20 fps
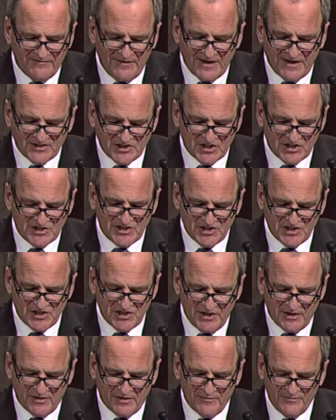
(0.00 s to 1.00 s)
In fact, just
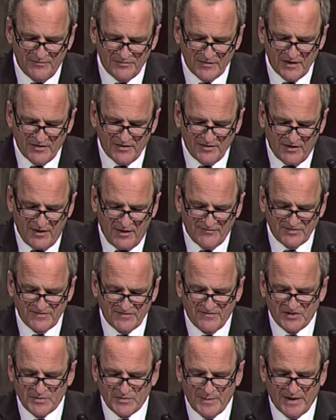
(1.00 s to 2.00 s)
this year, the
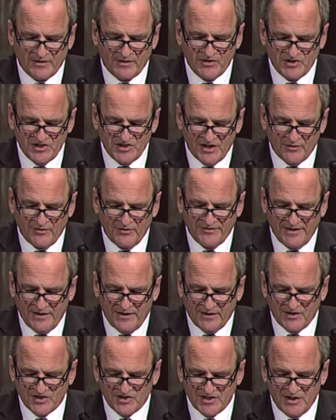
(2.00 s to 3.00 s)
Office of Inspector
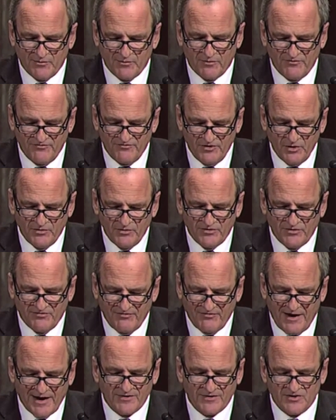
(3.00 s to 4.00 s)
General at the N R C
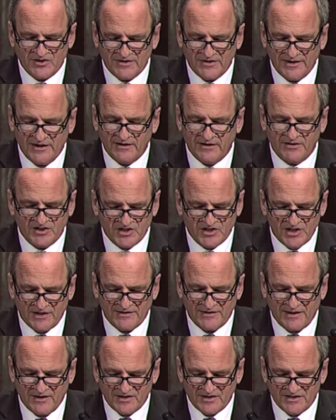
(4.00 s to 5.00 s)
reviewed the factors leading to the
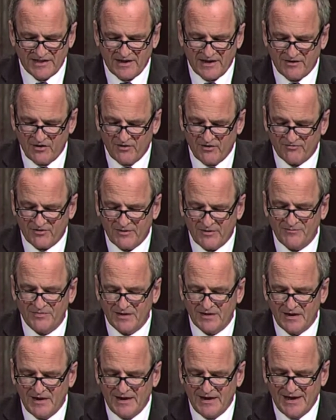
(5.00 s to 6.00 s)
shutdown of San
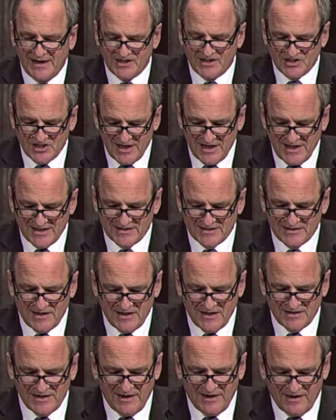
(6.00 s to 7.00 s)
Onofre and
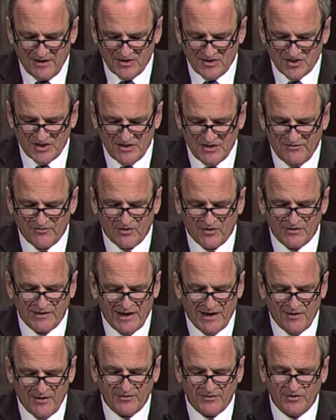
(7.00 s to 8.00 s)
chastised the N R C
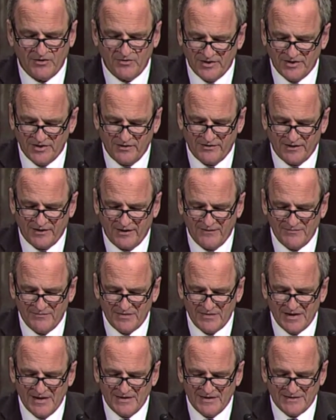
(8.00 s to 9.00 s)
for allowing the
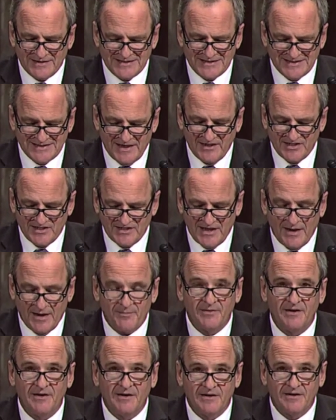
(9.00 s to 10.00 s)
utility to
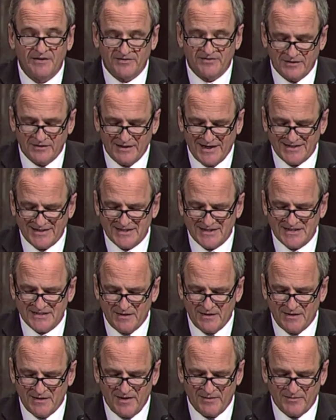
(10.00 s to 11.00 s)
sidestep the
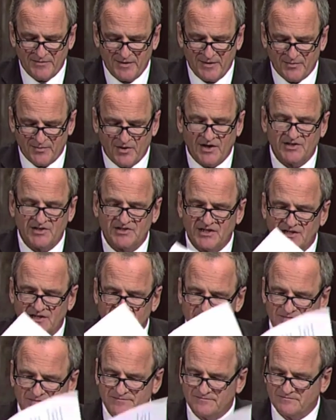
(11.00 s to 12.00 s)
license amendment
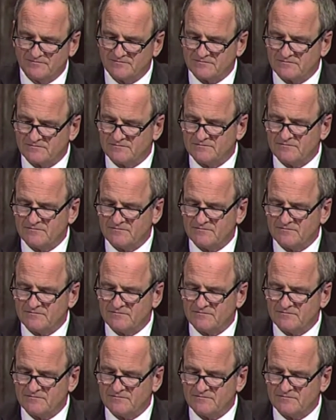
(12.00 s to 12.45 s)
process.